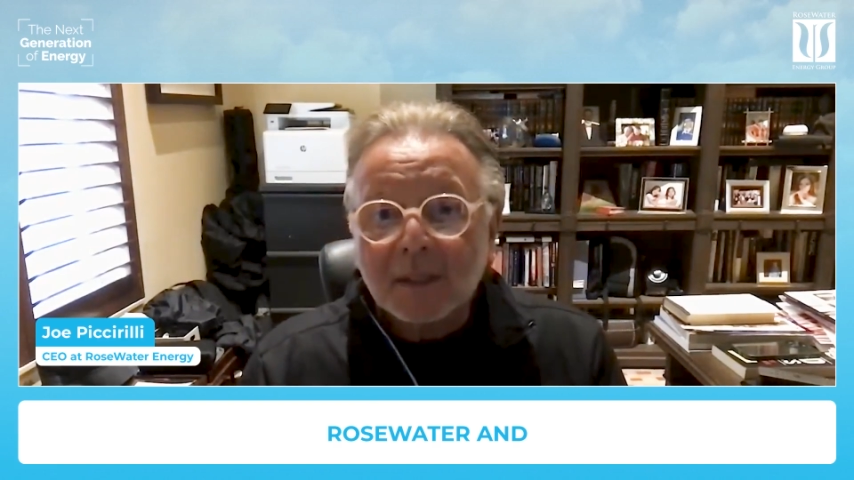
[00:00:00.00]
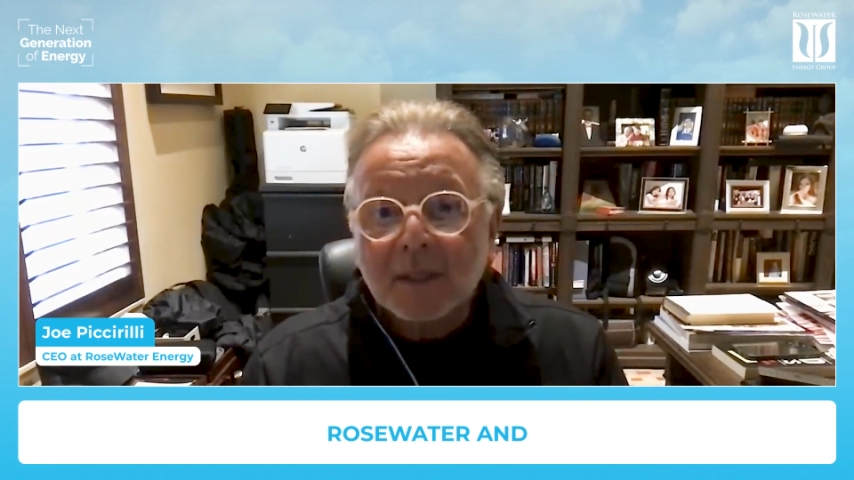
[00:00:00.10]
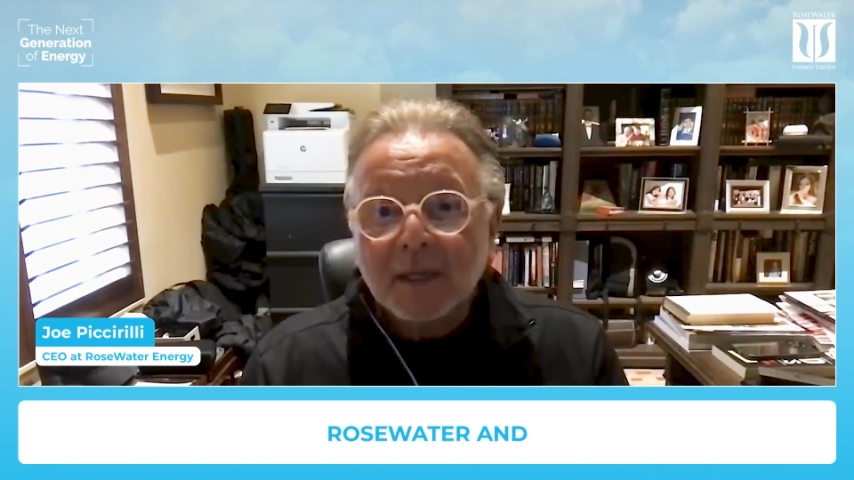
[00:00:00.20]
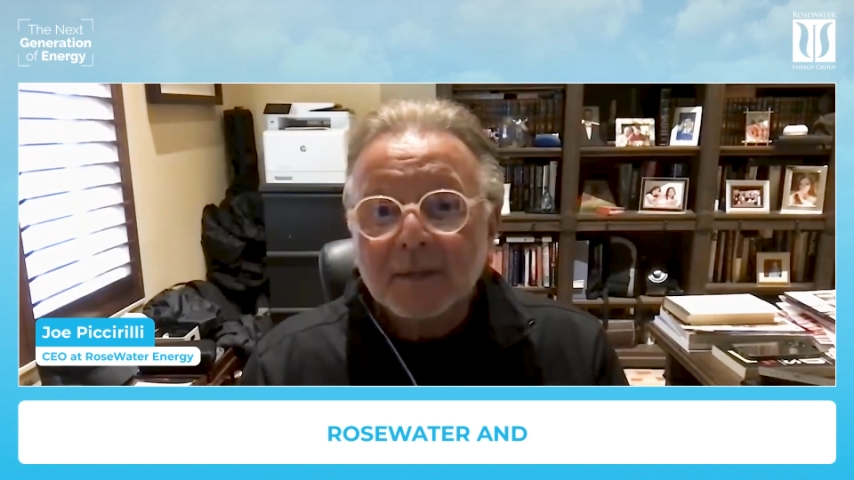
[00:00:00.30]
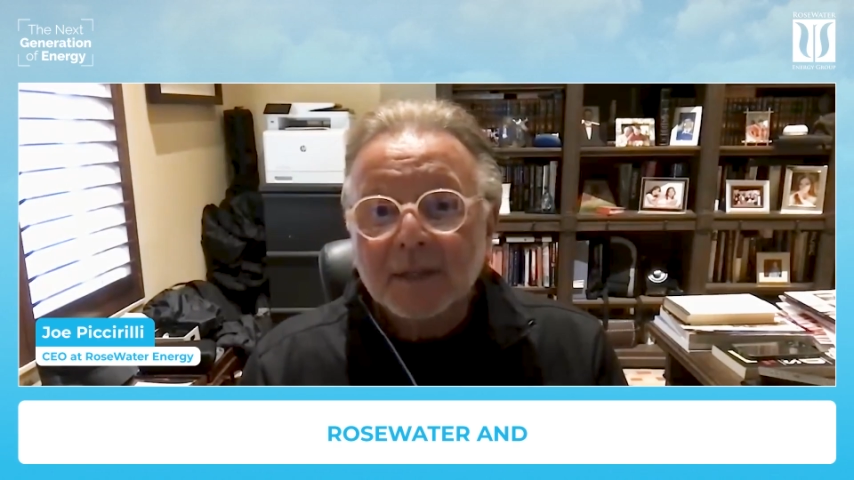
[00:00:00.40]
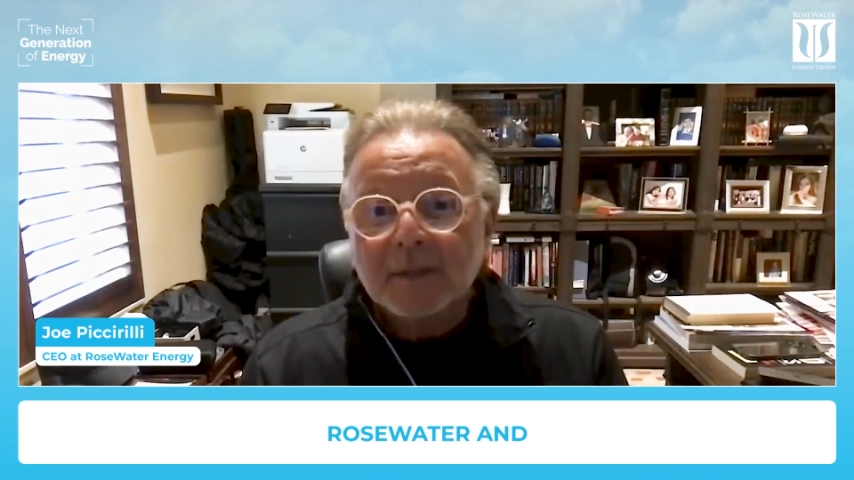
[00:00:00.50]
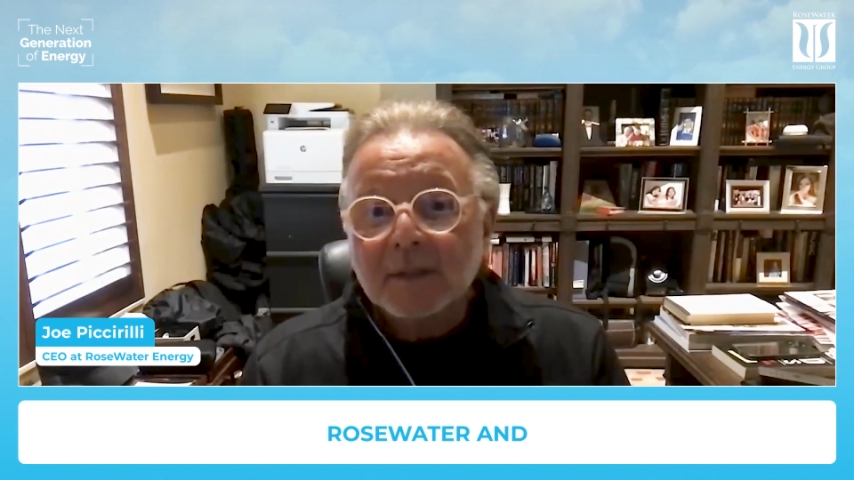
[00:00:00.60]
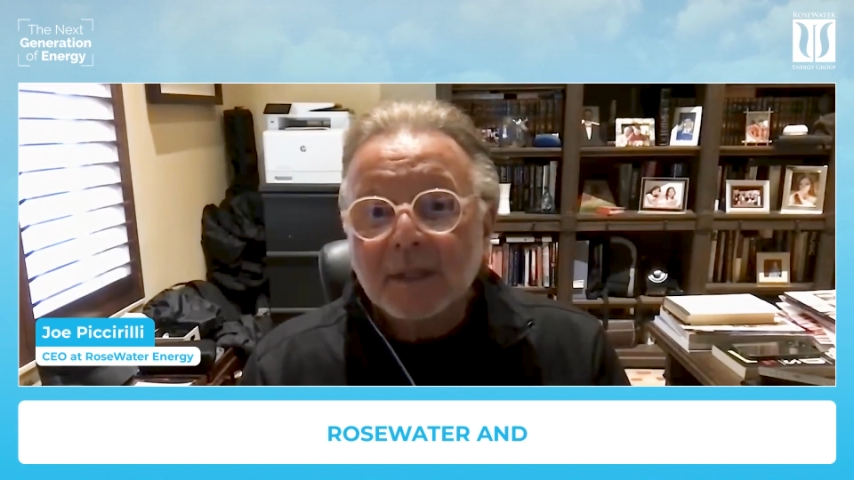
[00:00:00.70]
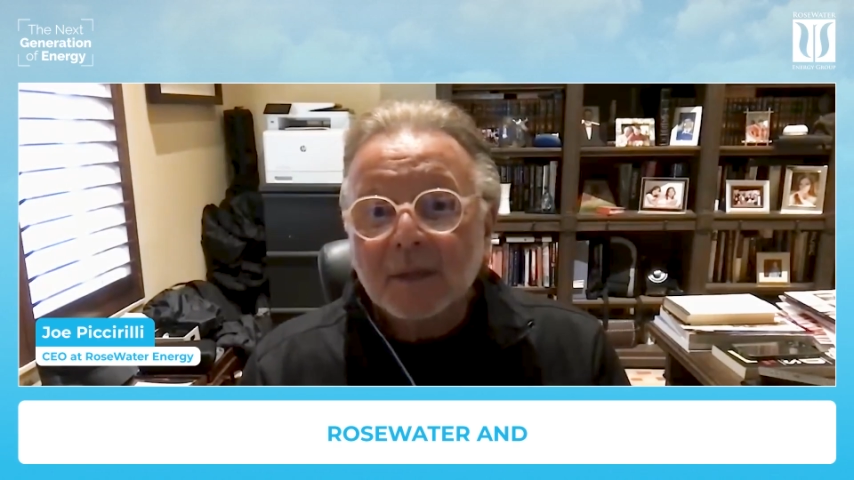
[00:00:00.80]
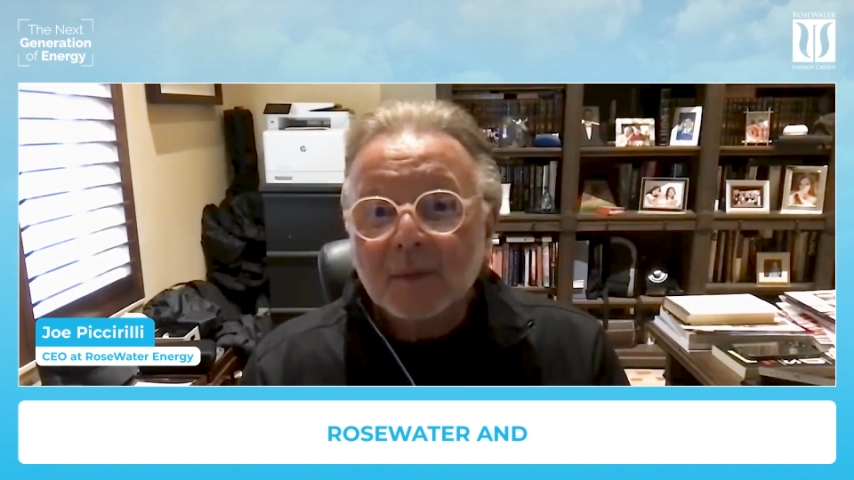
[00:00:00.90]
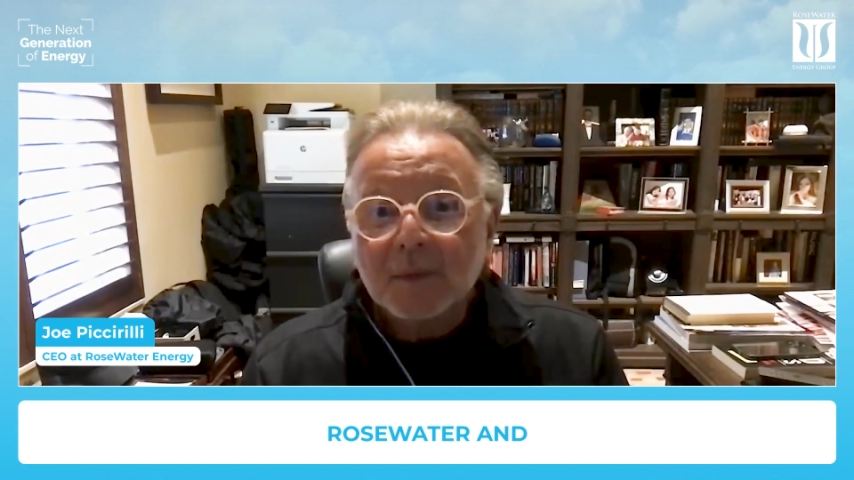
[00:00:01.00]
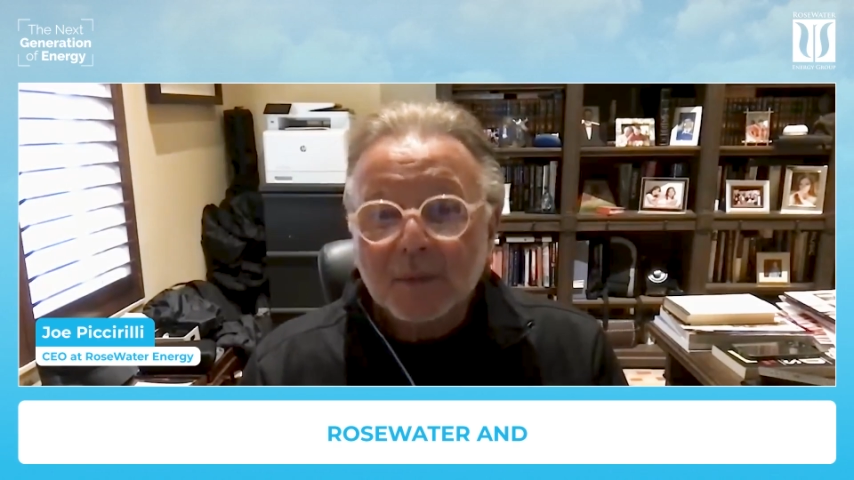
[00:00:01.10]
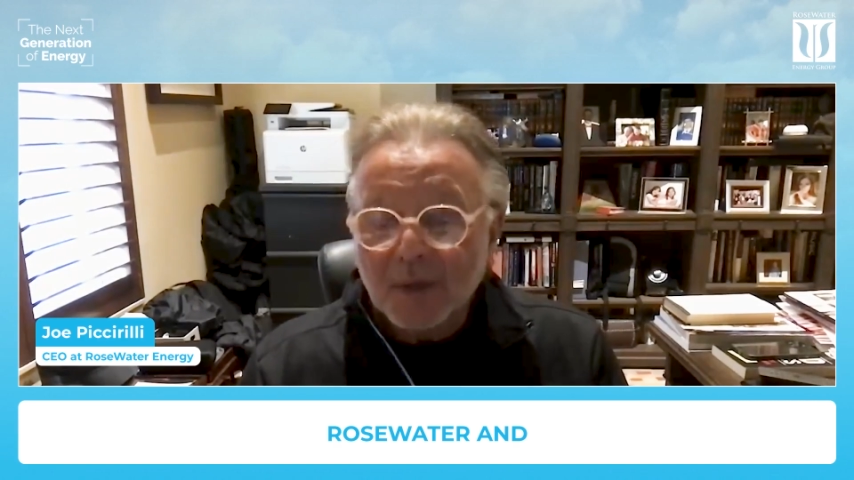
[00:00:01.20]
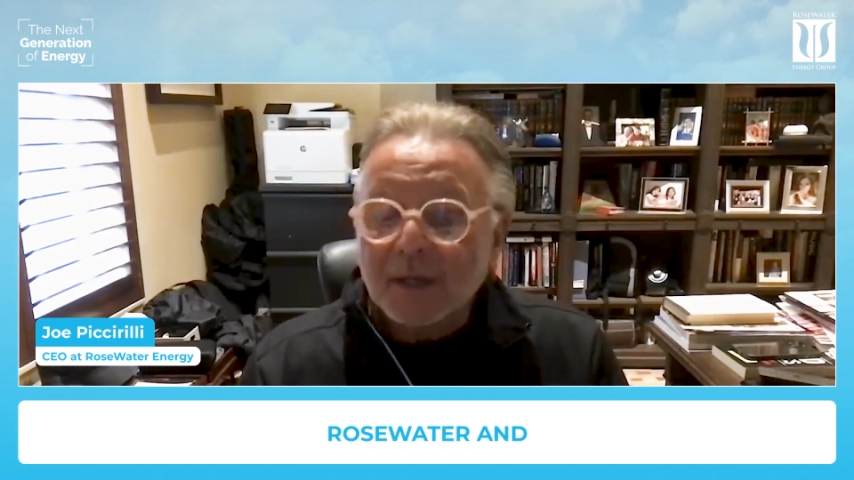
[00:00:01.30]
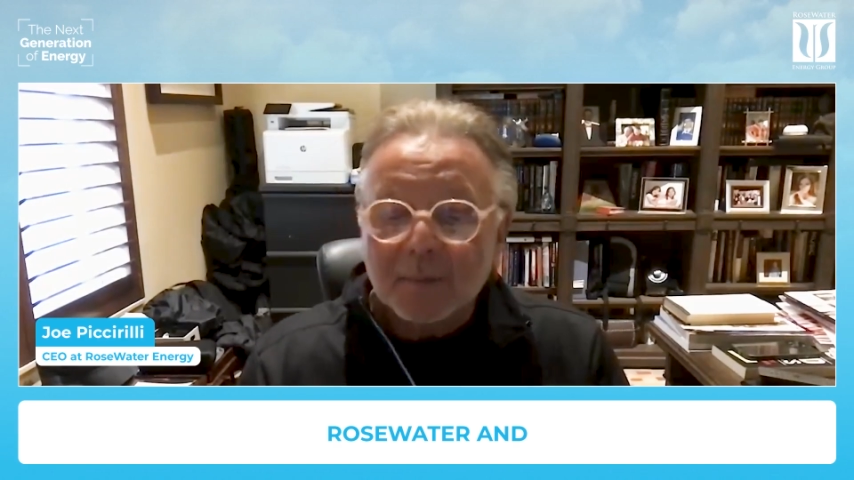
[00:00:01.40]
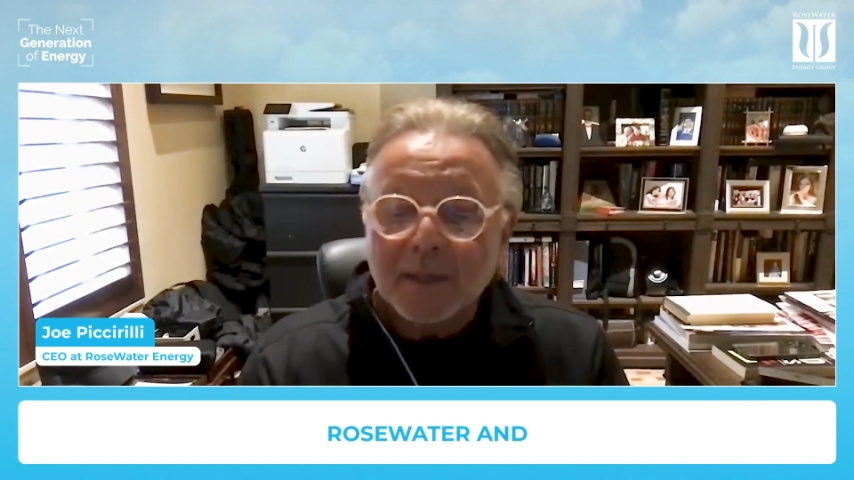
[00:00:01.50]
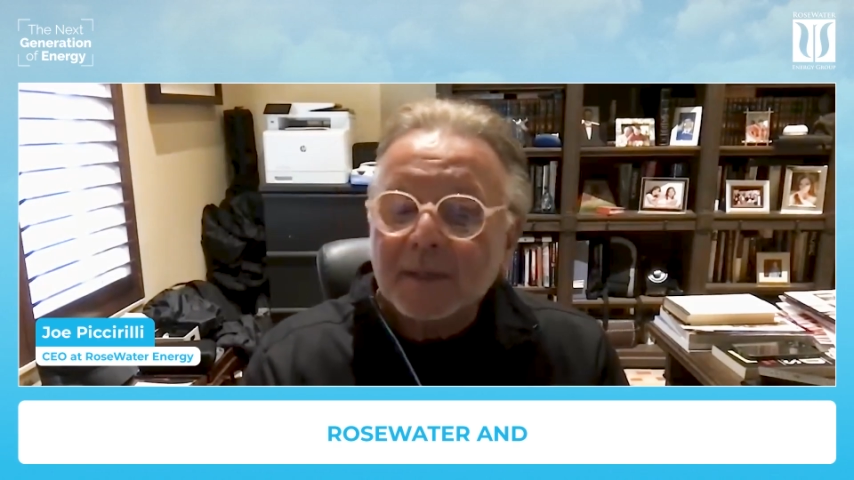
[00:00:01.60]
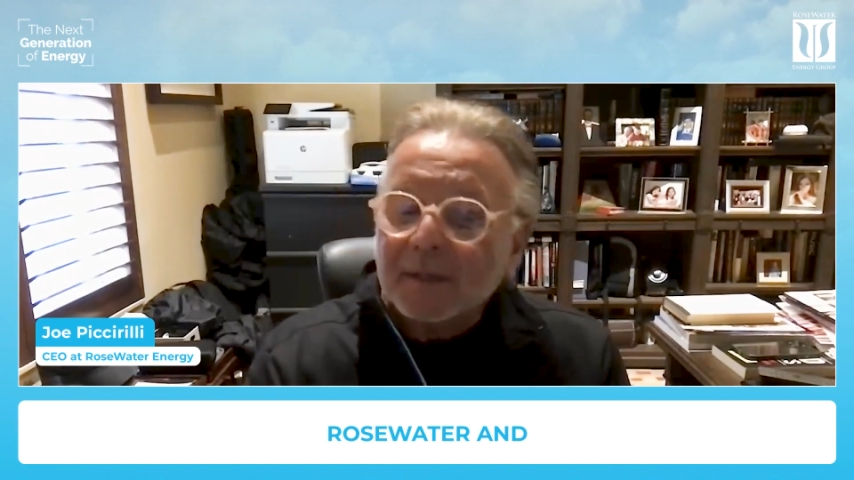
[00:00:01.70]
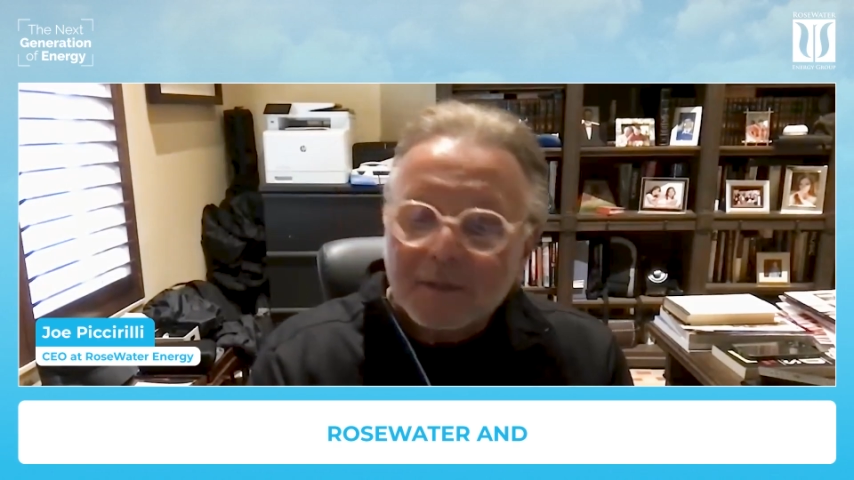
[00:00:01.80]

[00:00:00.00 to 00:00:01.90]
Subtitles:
And then, we recommend